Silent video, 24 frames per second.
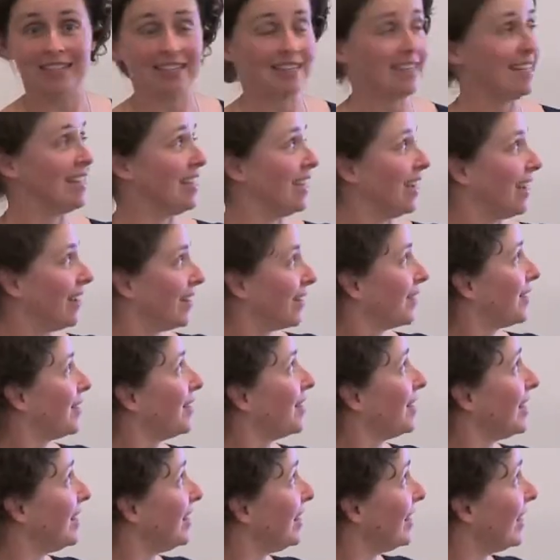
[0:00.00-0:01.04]
in here
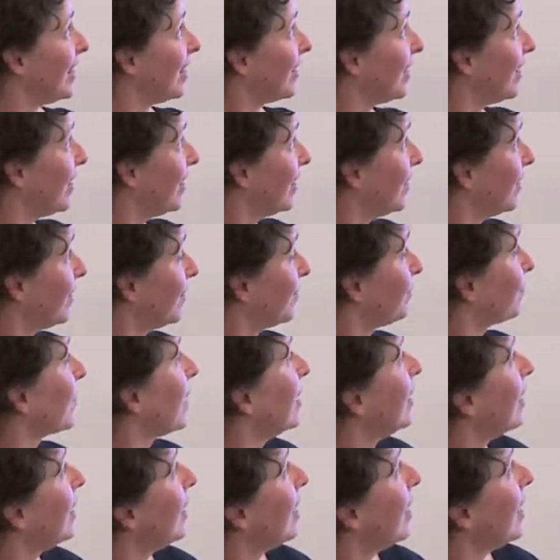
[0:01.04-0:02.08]
than in the other.
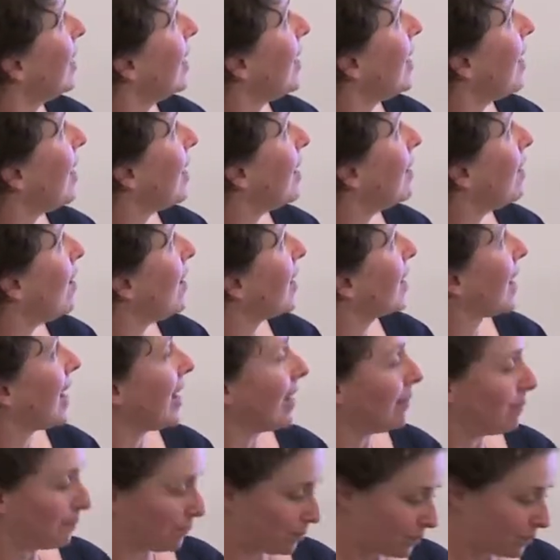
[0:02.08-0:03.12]
Okay,